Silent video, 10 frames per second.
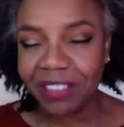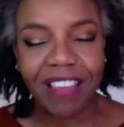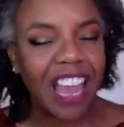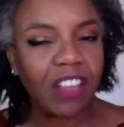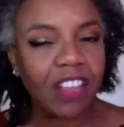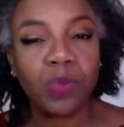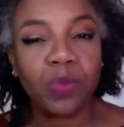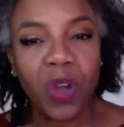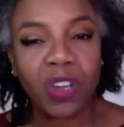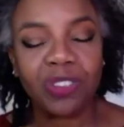I could ask you some
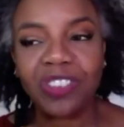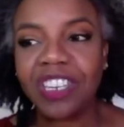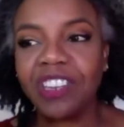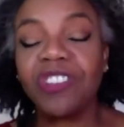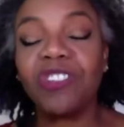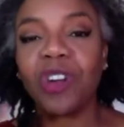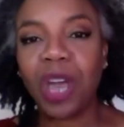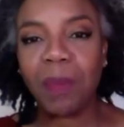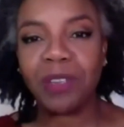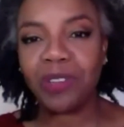questions and it'll start
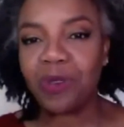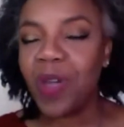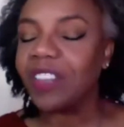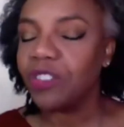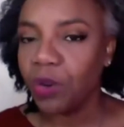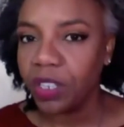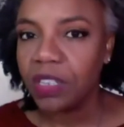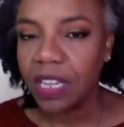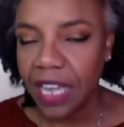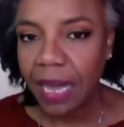coming to you. And so
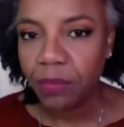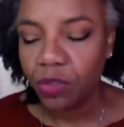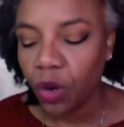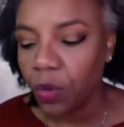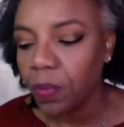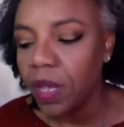it came to her.